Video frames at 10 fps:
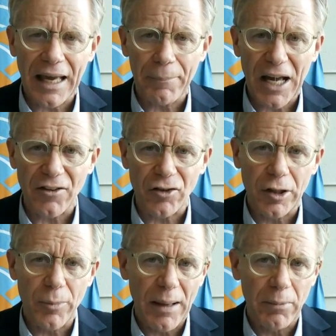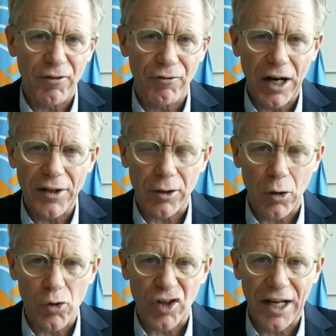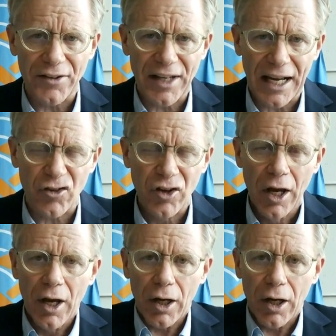the capacity to be able to find the close contacts,